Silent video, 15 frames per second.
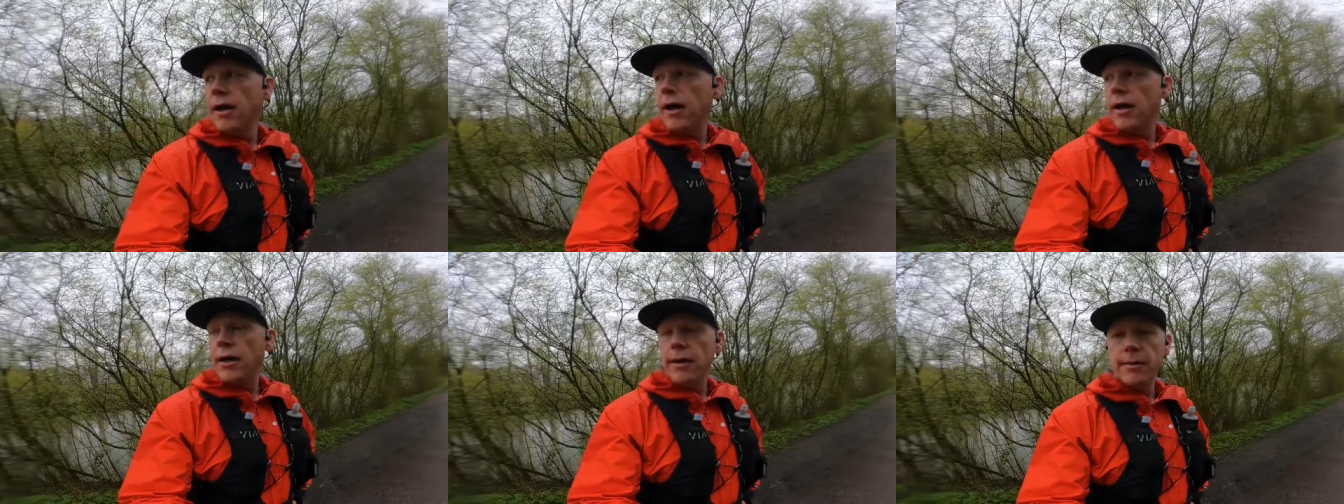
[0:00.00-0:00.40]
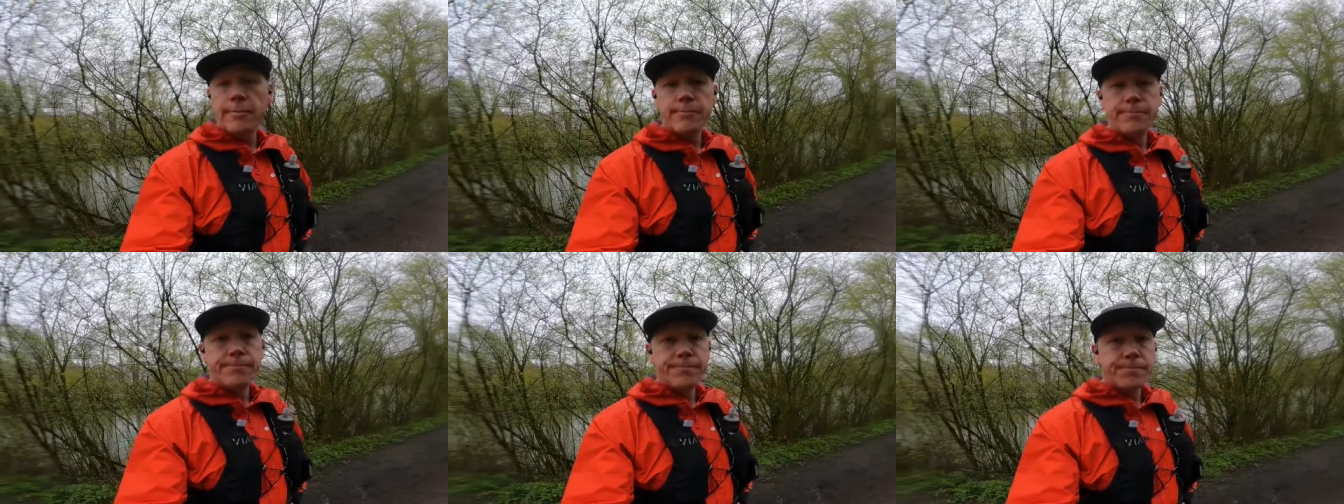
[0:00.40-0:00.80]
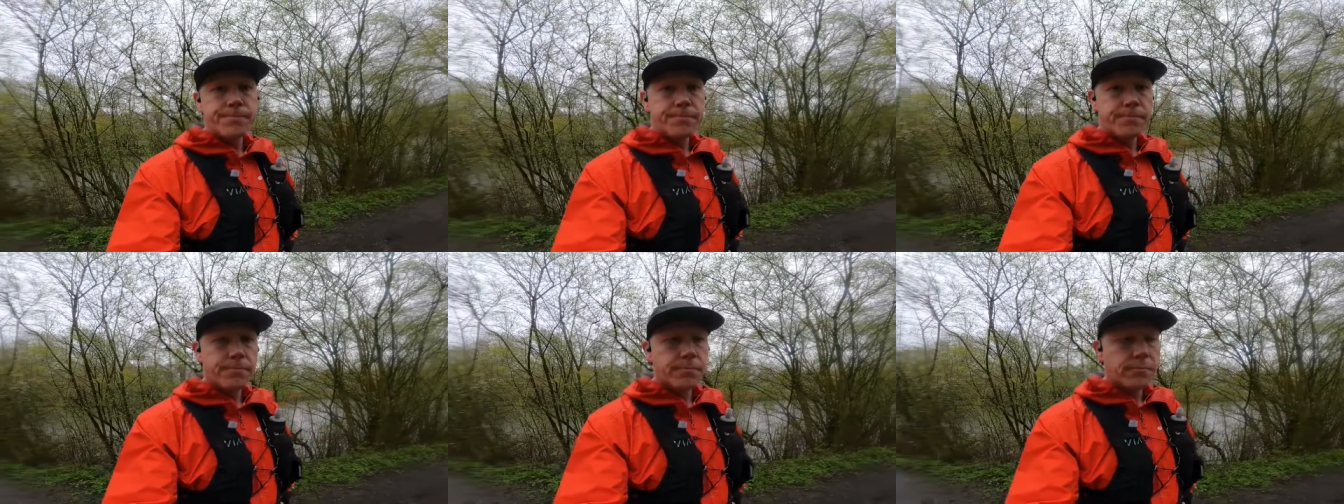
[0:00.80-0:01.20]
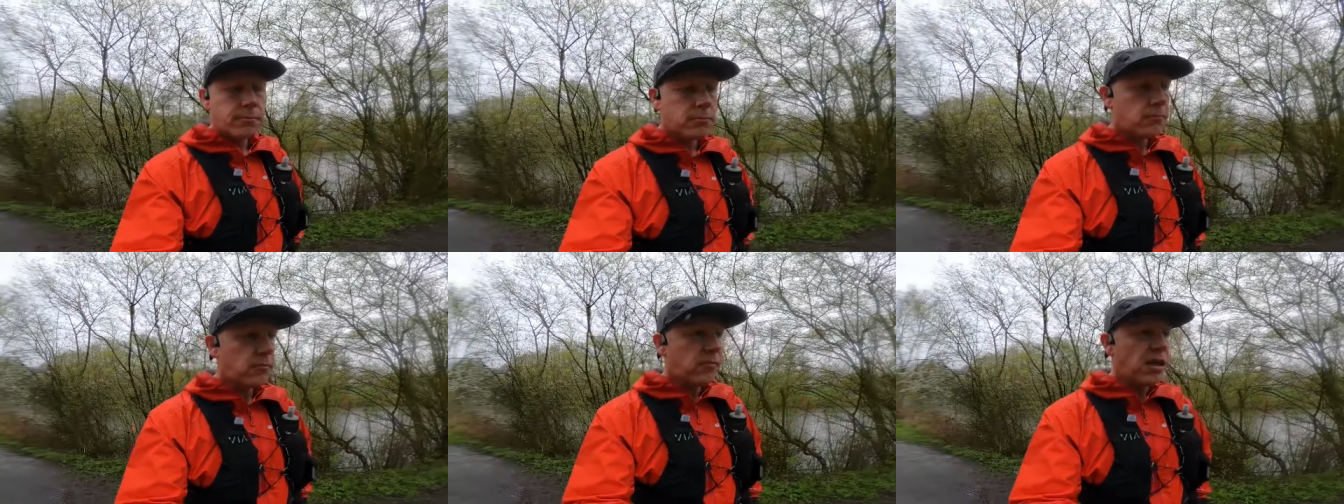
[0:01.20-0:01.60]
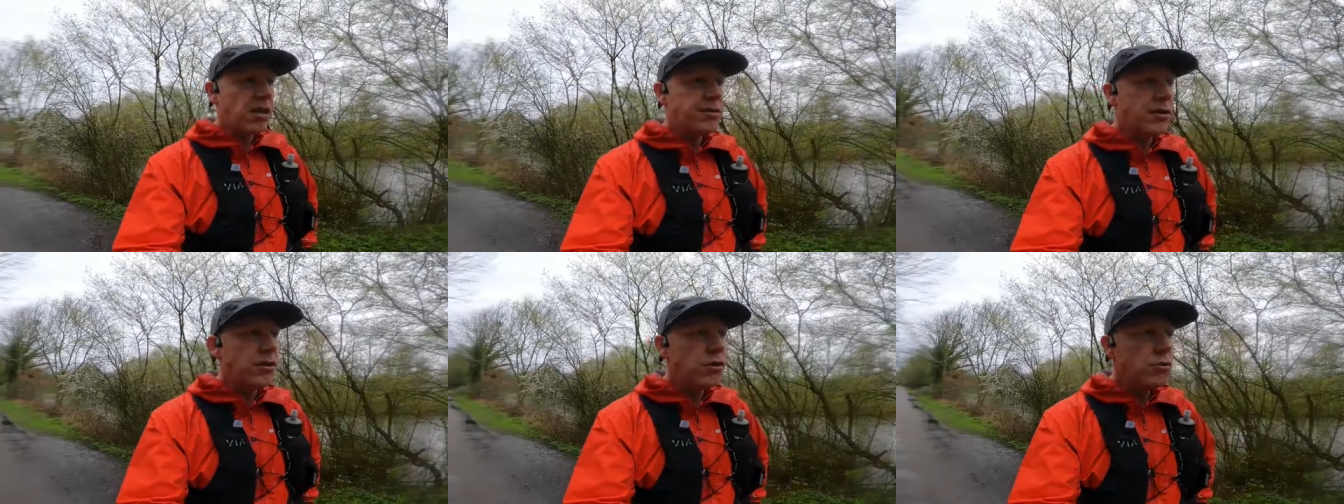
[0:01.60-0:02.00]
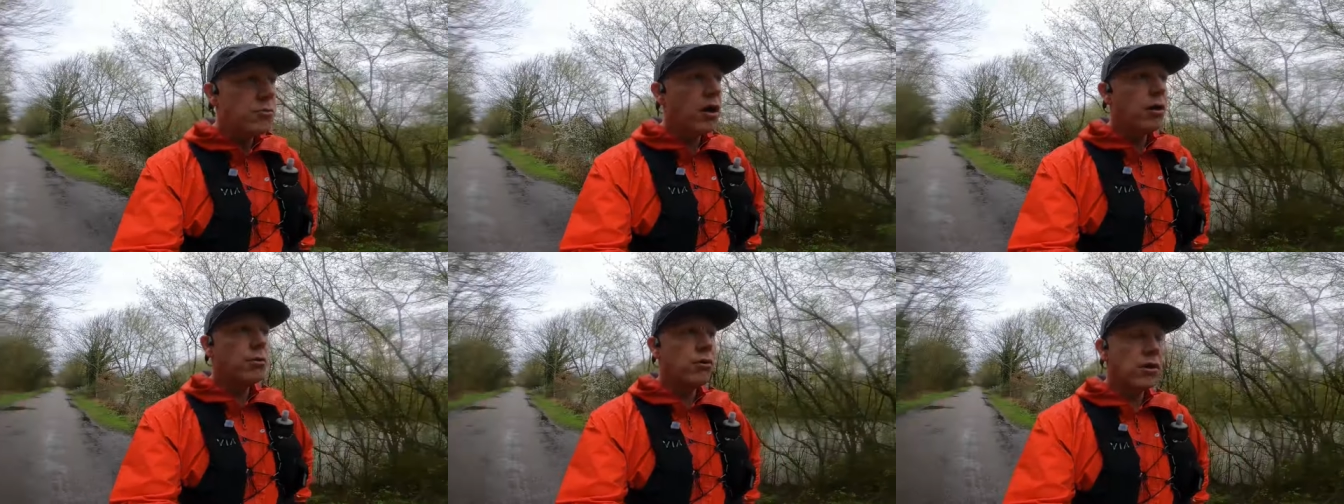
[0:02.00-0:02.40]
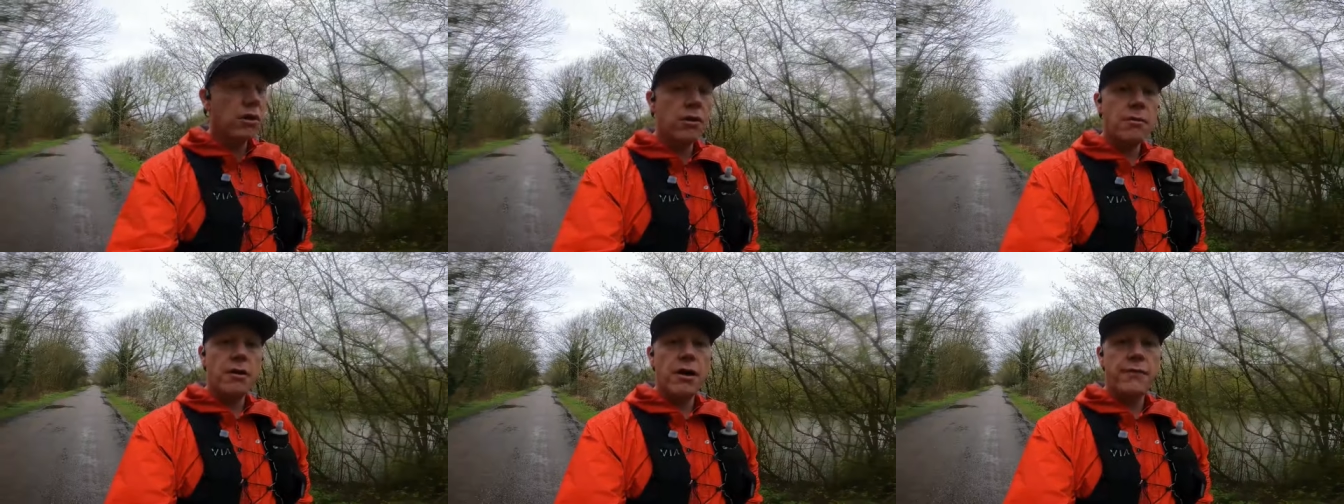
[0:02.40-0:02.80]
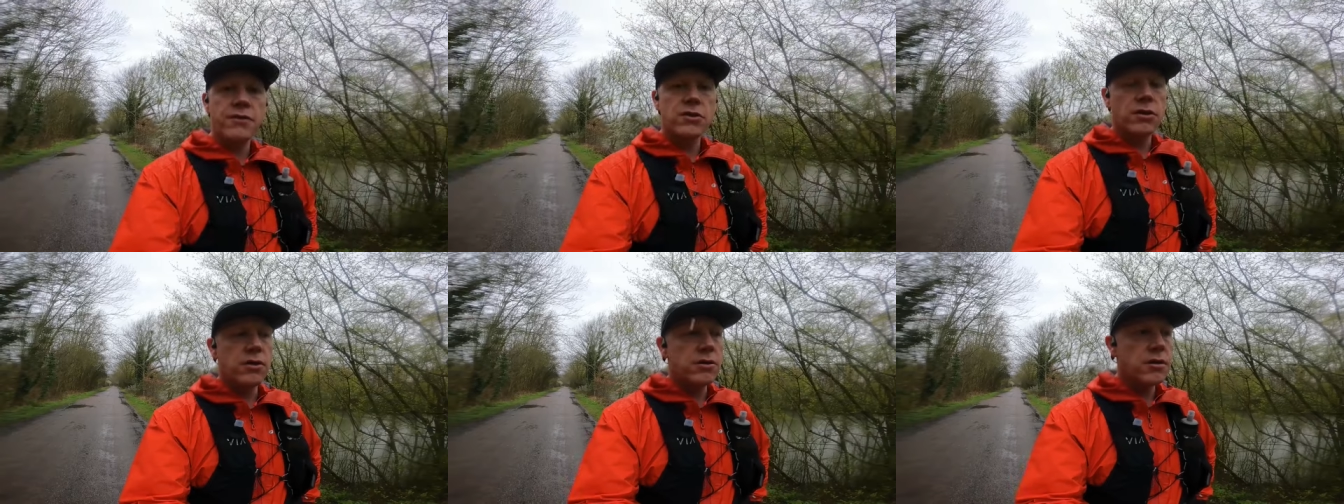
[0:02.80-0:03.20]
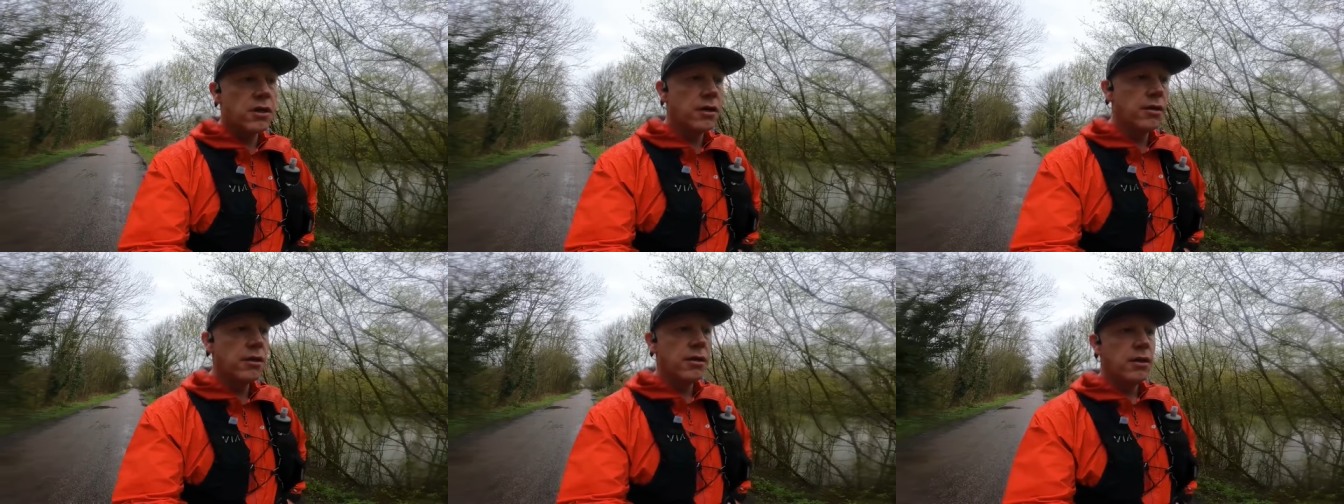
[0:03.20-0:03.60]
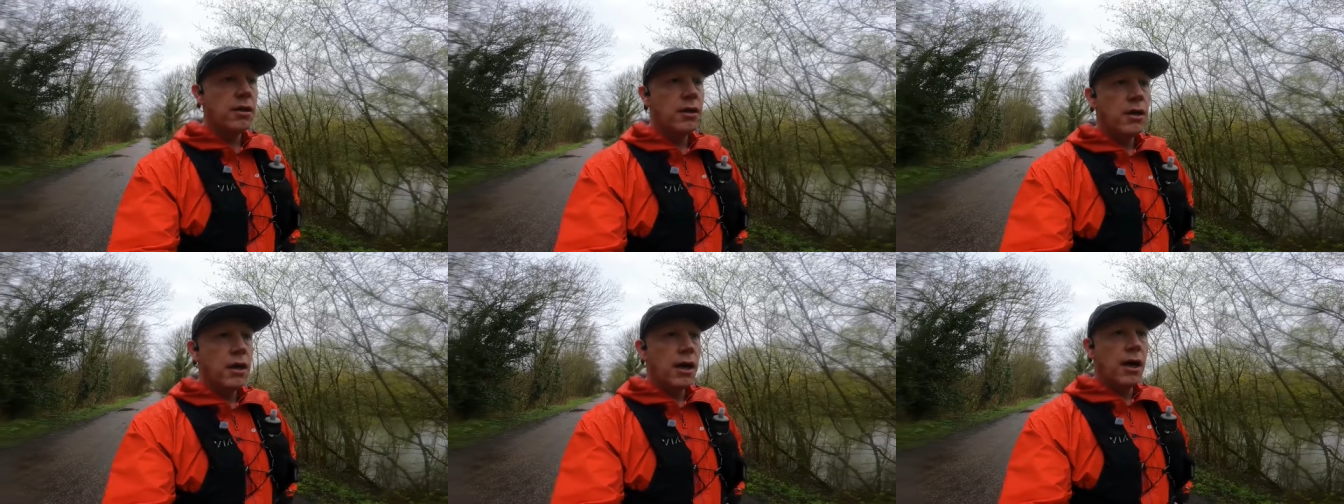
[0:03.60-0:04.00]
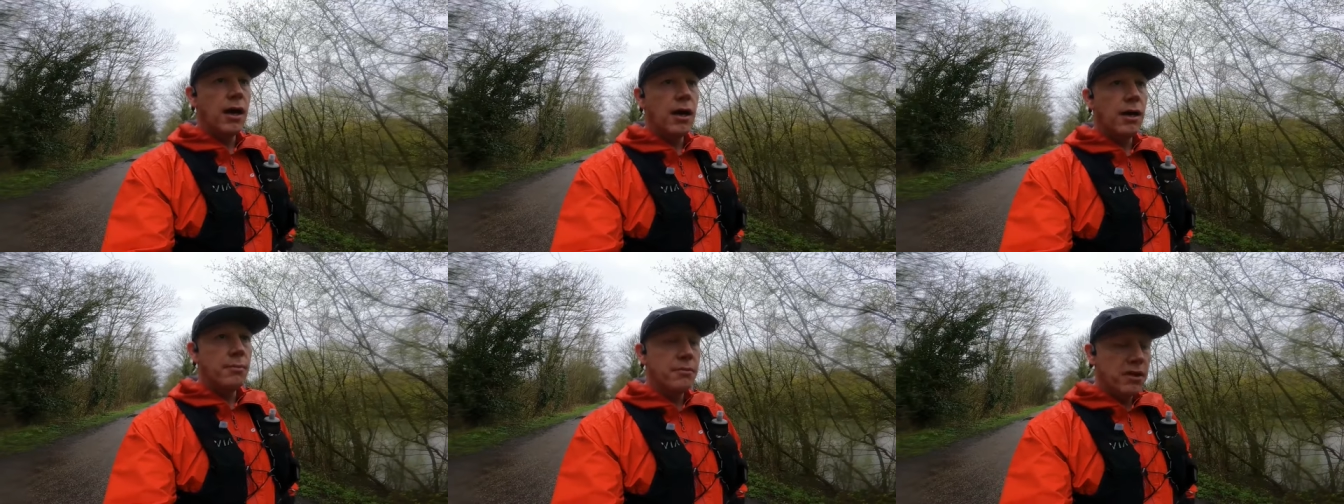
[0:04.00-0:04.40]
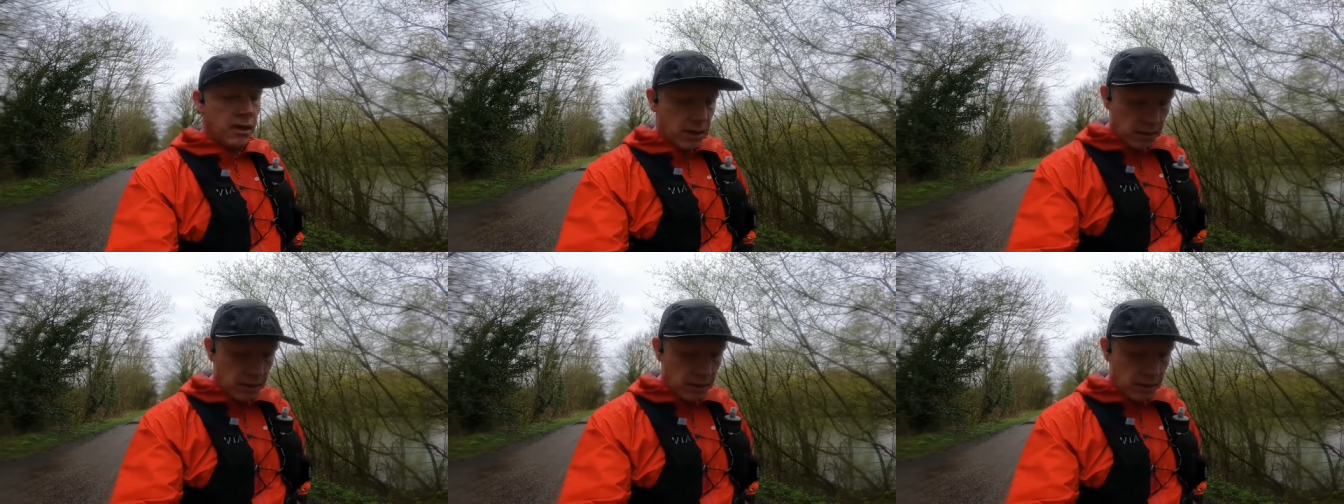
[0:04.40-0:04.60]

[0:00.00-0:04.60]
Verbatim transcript: um, so you might want to go up half a size. Um,